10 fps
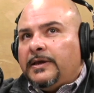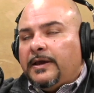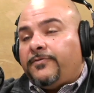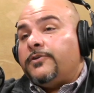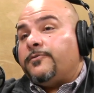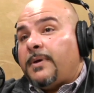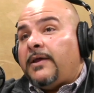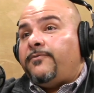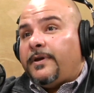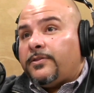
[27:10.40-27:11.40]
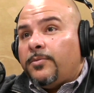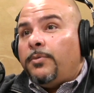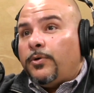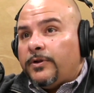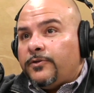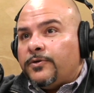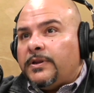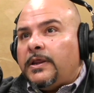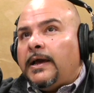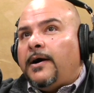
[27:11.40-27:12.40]
if there's a bad faith component to it,
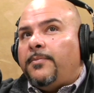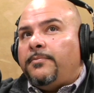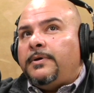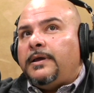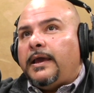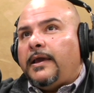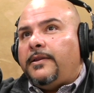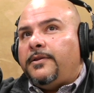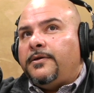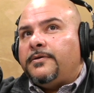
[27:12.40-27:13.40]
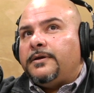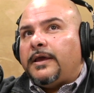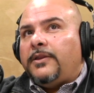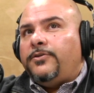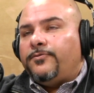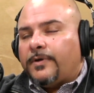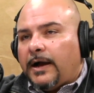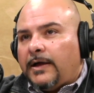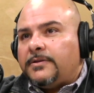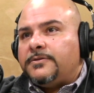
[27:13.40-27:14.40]
and you've
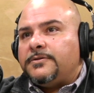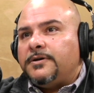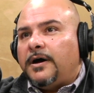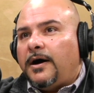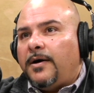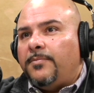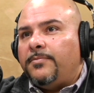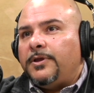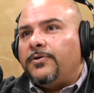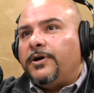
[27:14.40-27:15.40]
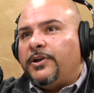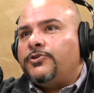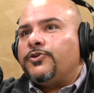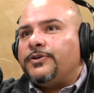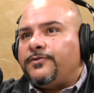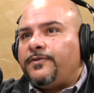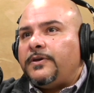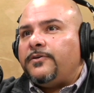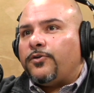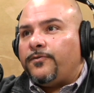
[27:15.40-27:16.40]
got an attorney's
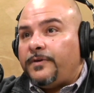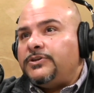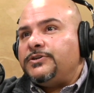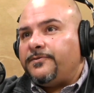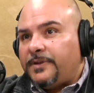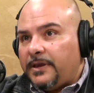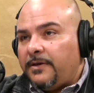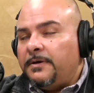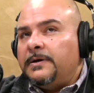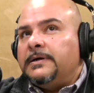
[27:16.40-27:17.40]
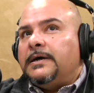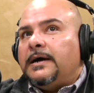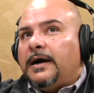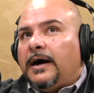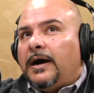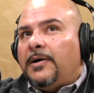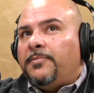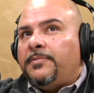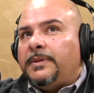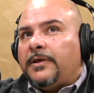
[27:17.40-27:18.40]
fee or fee shifting. Now
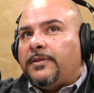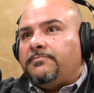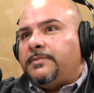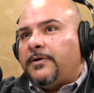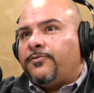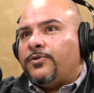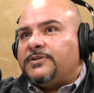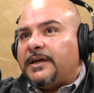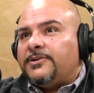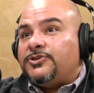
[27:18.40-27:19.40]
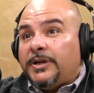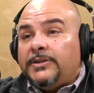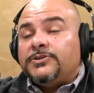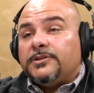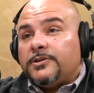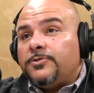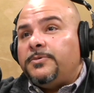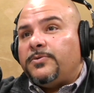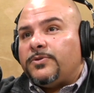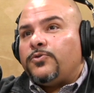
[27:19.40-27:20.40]
that of course that has changed a little
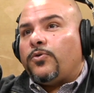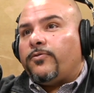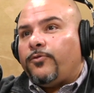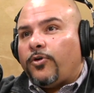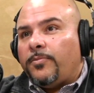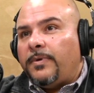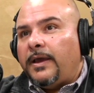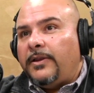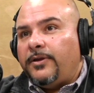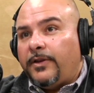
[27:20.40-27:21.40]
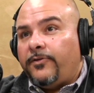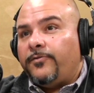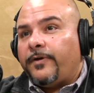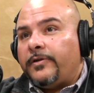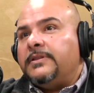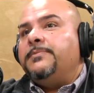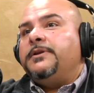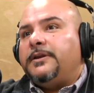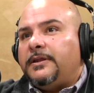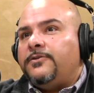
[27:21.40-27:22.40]
bit with tort reform, and you're very
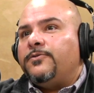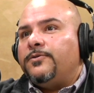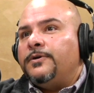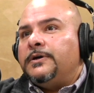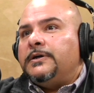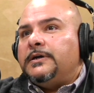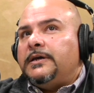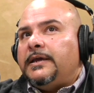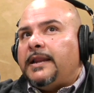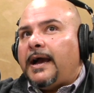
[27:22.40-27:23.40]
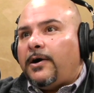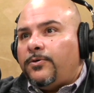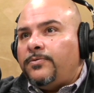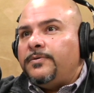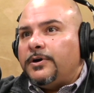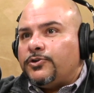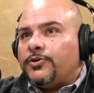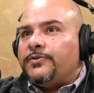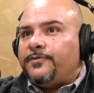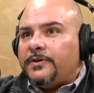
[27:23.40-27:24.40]
limited in how
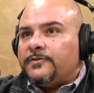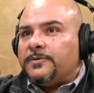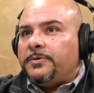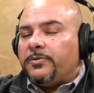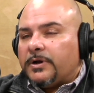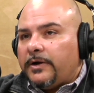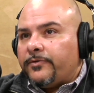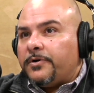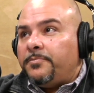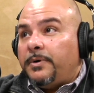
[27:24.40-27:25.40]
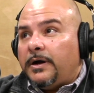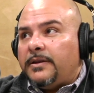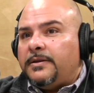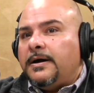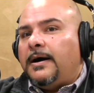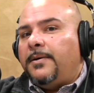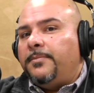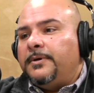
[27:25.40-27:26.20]
attorney's fees can be recovered. But I